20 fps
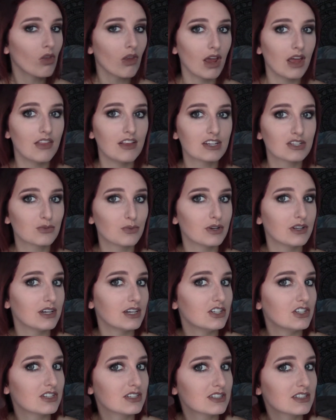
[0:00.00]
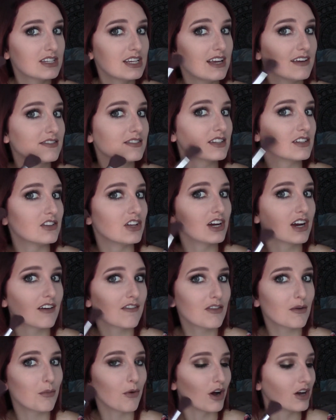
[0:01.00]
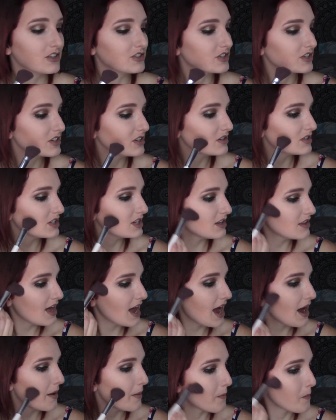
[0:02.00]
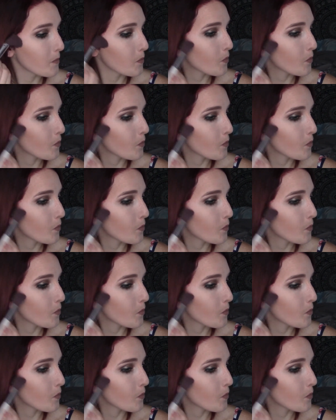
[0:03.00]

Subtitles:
And this really just gives the look of the bronzer. Do you see that?